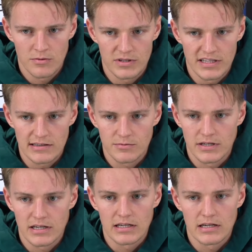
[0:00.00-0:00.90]
we dealt with
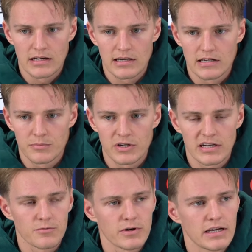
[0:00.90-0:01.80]
it in a in a
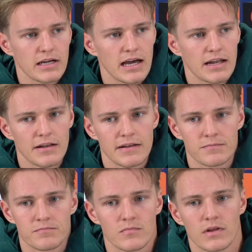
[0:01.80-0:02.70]
brilliant way, and
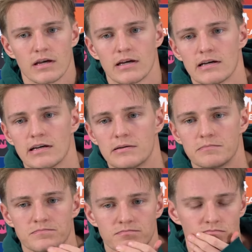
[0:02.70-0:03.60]
um,
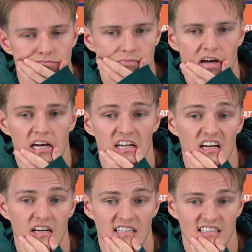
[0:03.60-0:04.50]
and
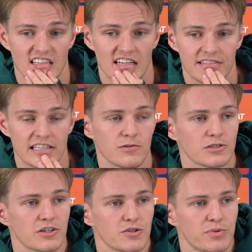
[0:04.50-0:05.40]
yeah, as I said, I think that
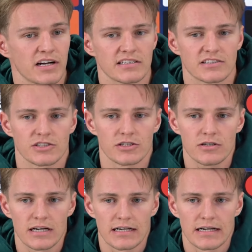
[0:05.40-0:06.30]
was a good practice, you know,
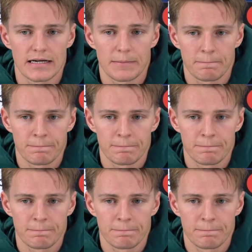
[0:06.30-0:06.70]
and uh,